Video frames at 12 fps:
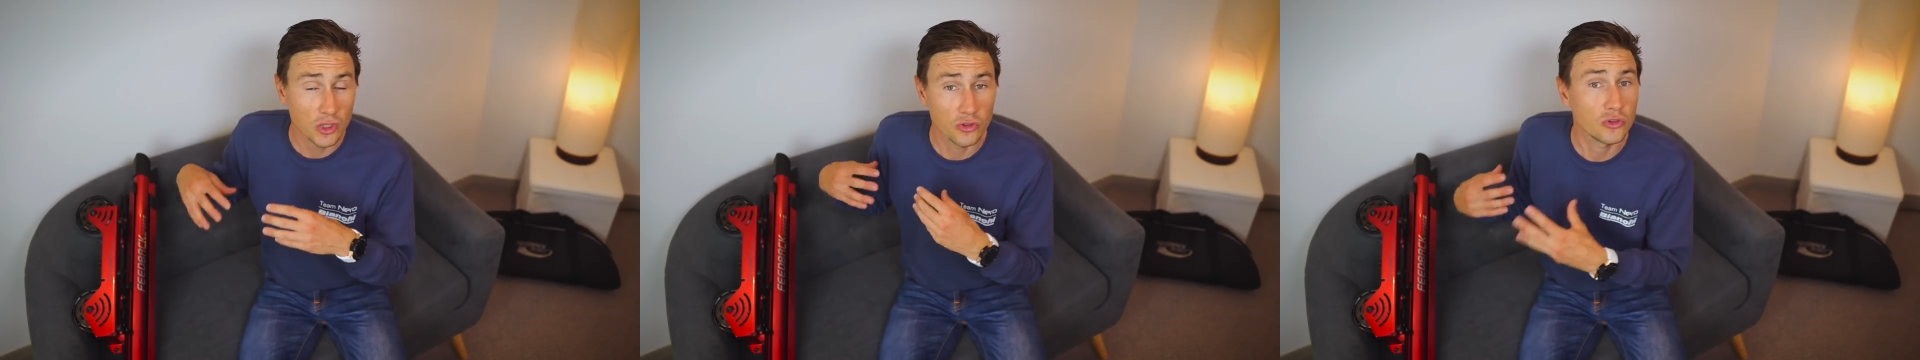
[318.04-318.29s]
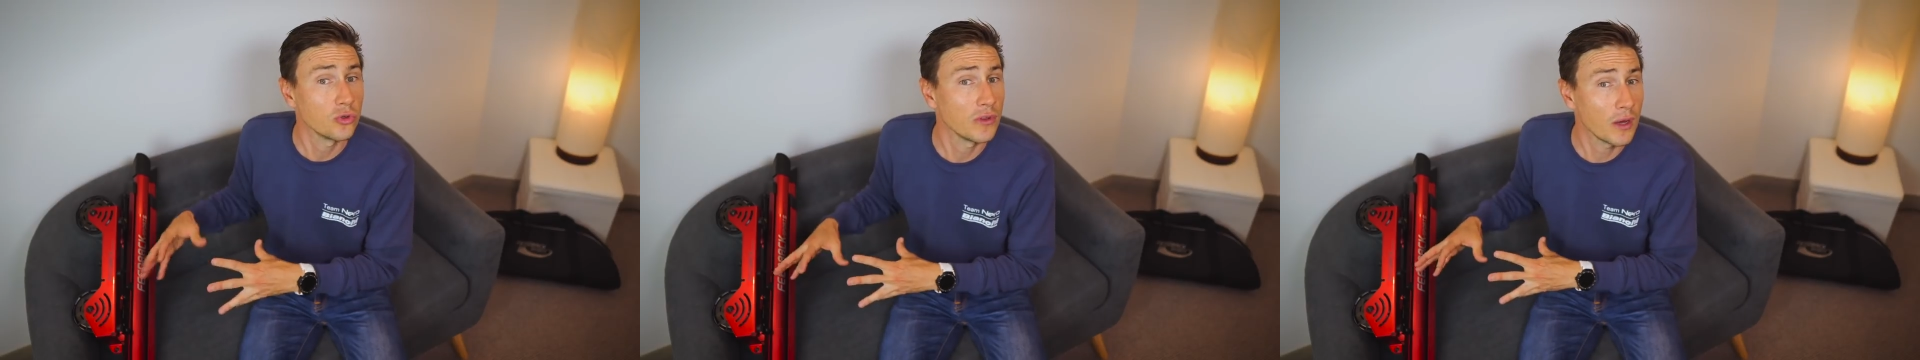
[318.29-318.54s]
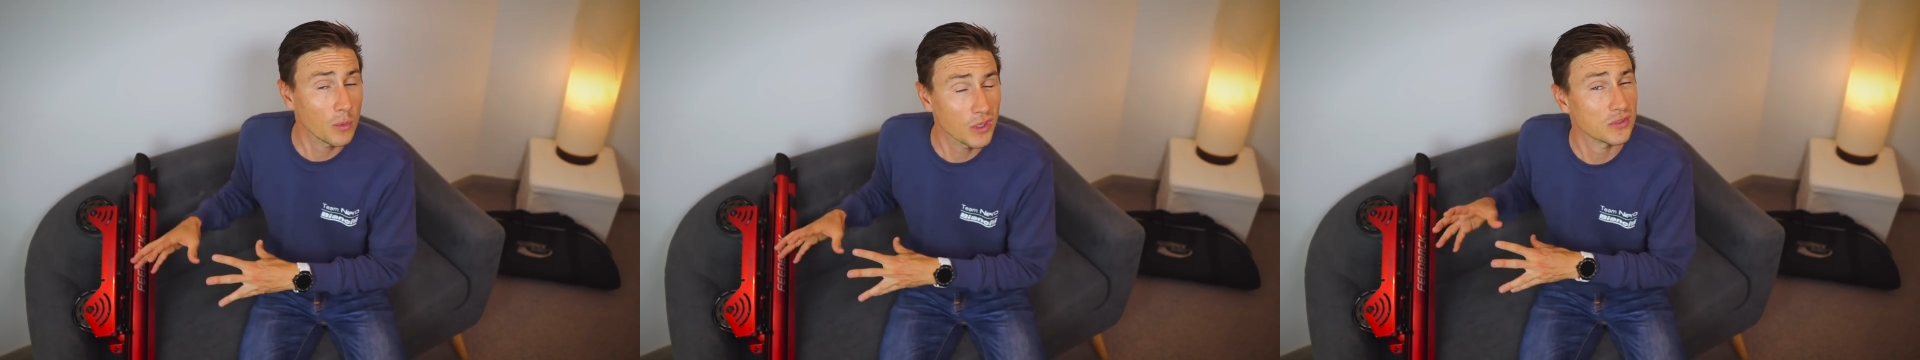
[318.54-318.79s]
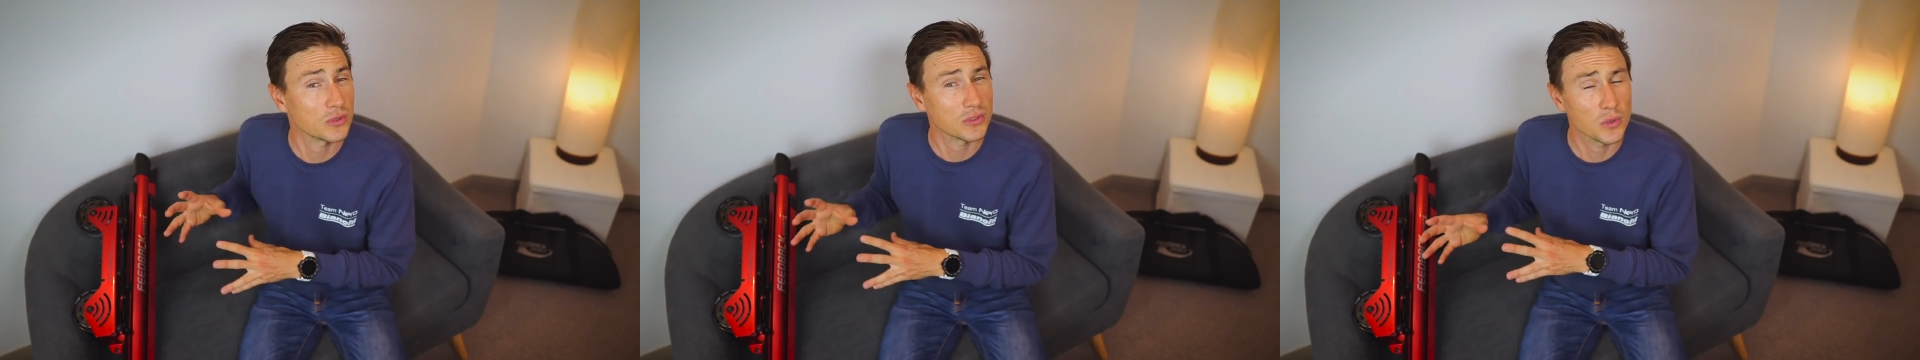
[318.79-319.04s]
You can do that
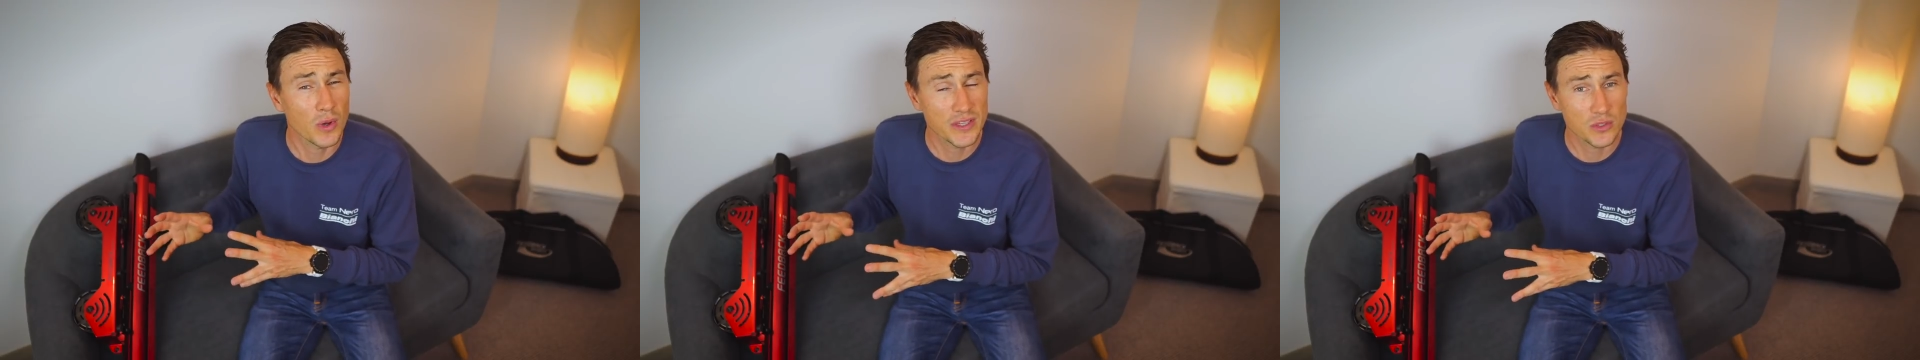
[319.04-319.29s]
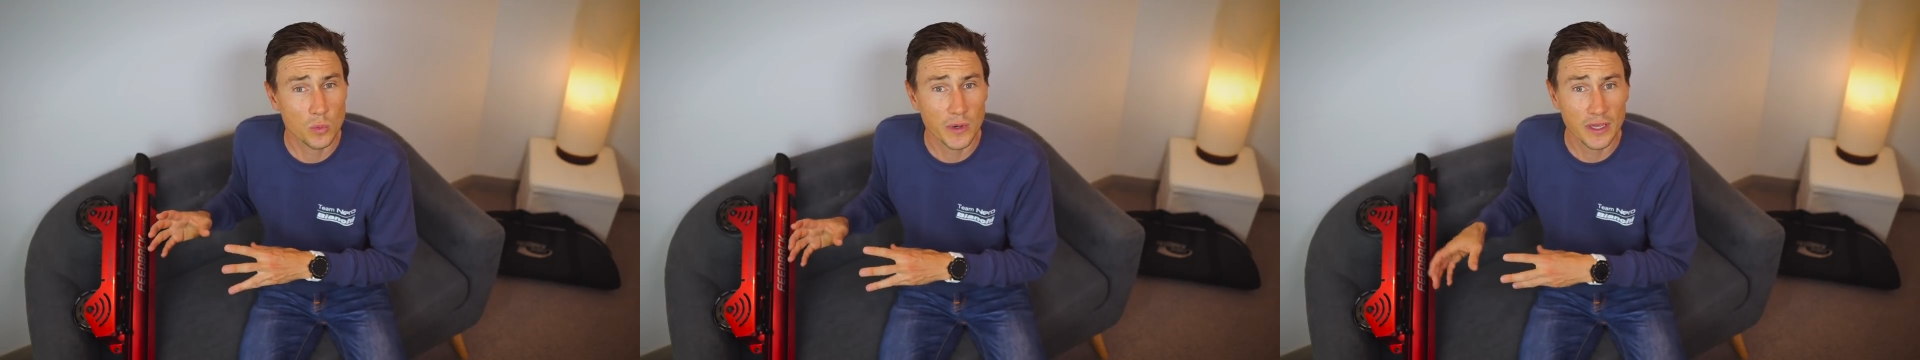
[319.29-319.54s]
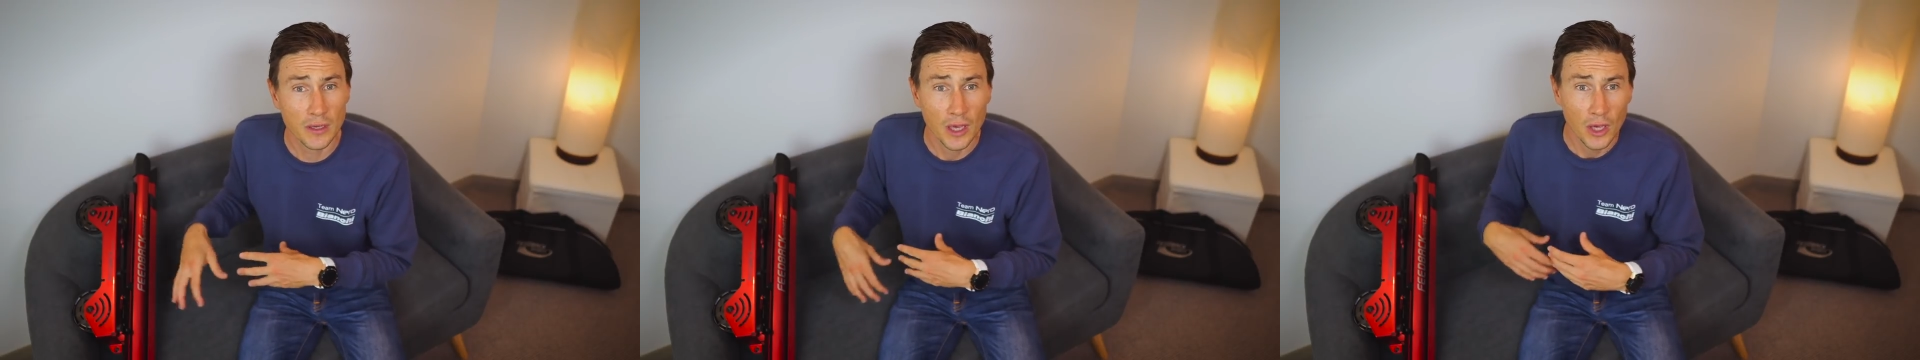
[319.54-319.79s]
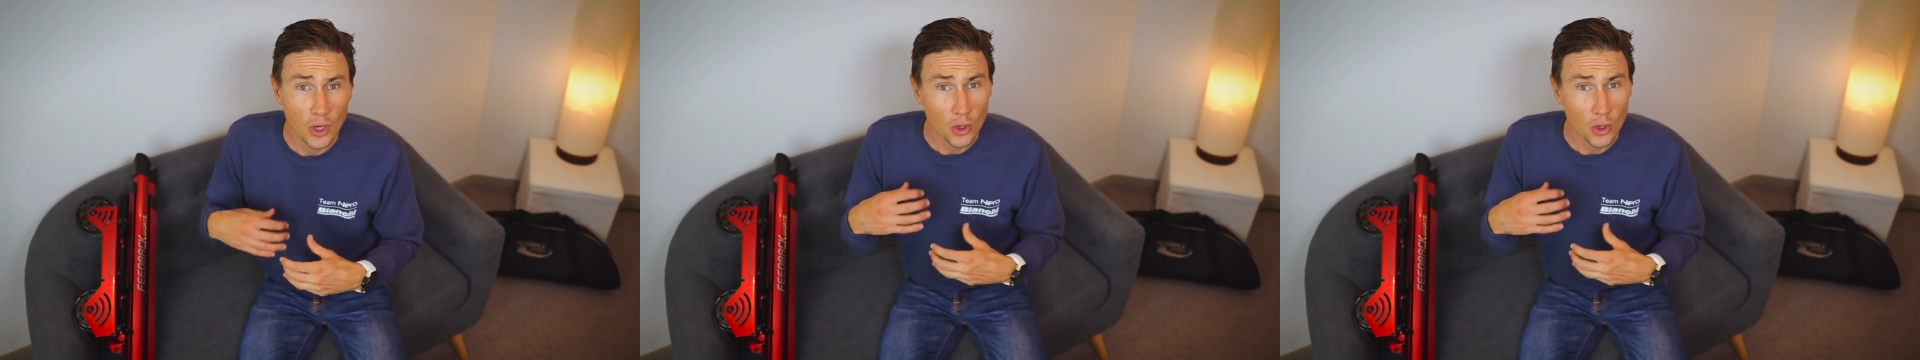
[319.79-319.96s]
once or twice a week,